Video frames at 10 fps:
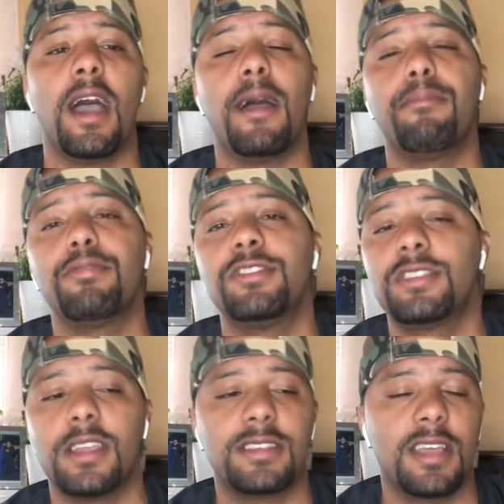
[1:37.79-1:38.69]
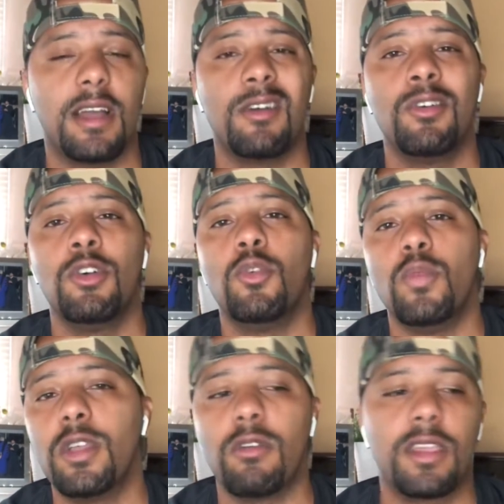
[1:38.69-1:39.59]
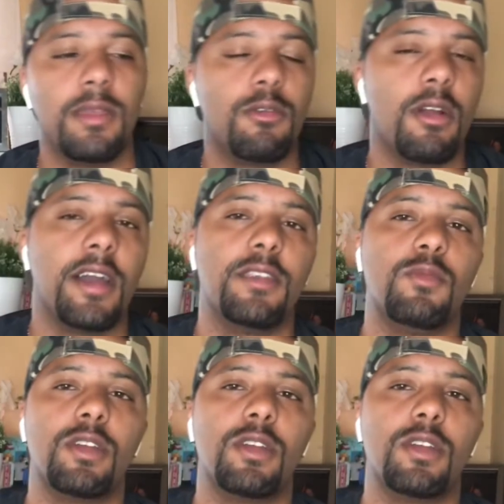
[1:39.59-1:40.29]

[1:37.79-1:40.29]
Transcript: I appreciate y'all we gonna keep grinding.